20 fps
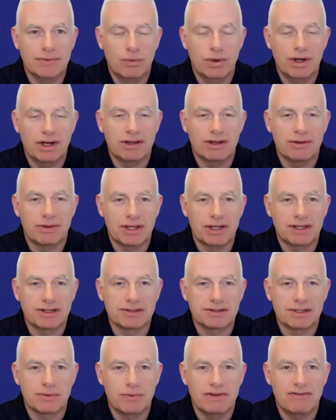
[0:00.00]
one of the
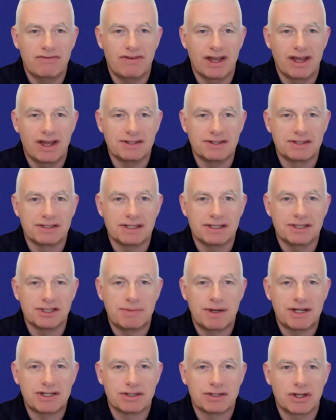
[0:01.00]
things that we face,
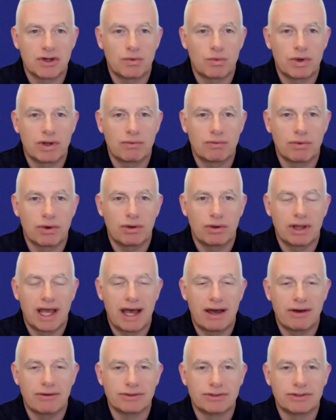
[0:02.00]
especially if we roll
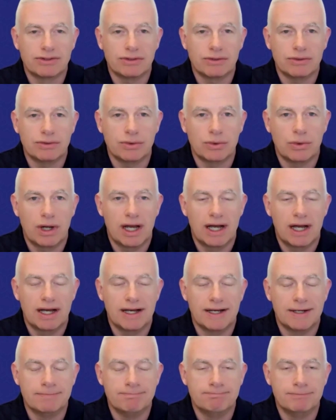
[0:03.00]
out to
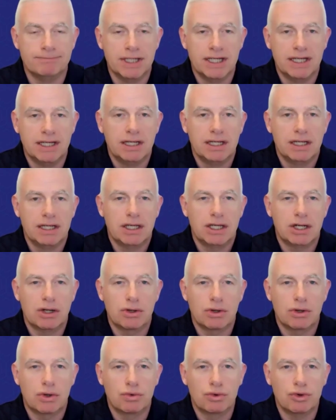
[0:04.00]

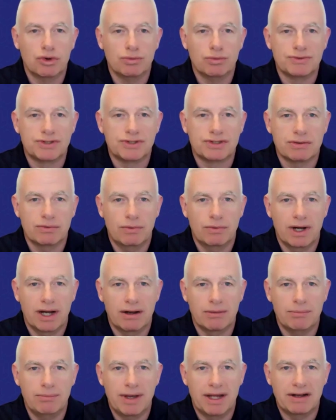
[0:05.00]
groups
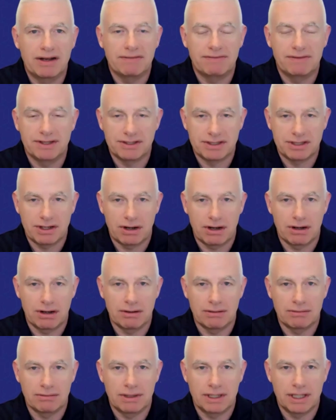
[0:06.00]
where benefits
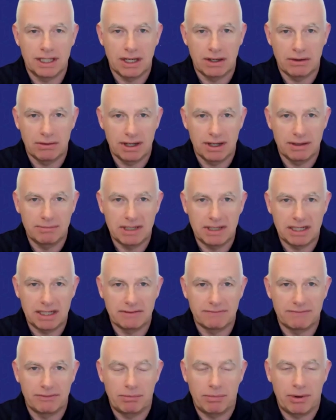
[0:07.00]
are, a
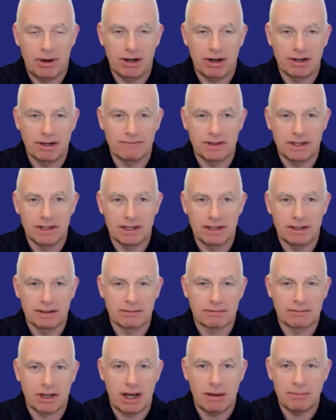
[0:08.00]
meaningful part of
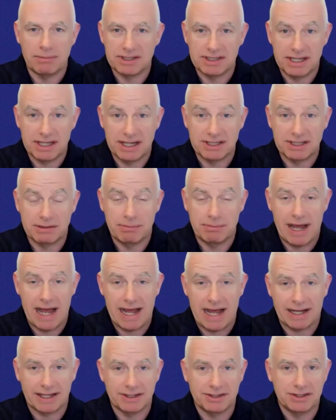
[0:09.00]
the compensation
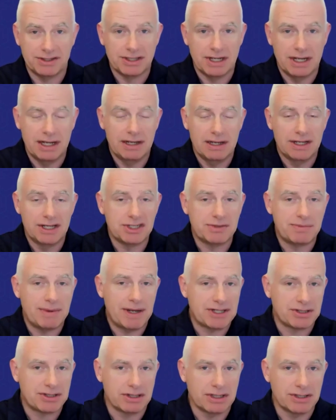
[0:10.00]
package,
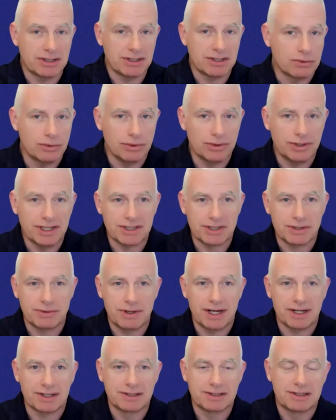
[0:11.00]
especially school
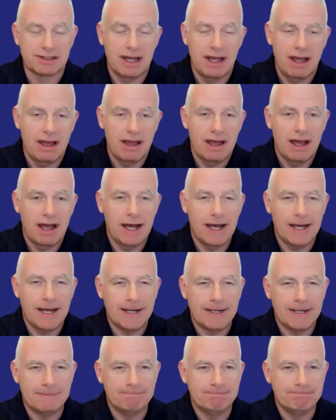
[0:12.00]
districts,
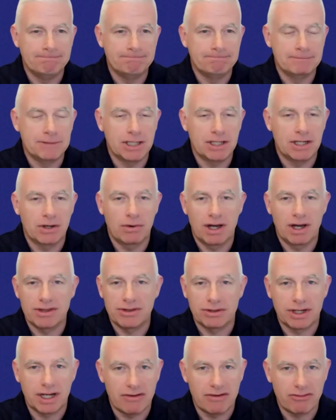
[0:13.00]

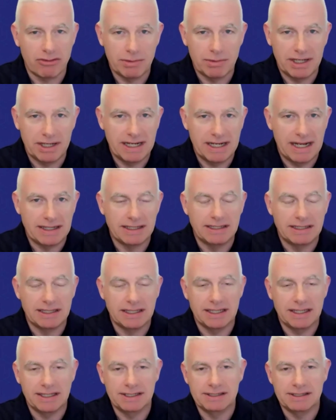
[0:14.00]
other government
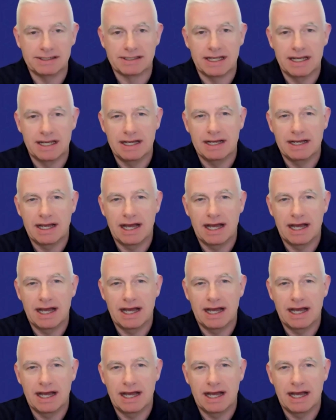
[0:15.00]
entities,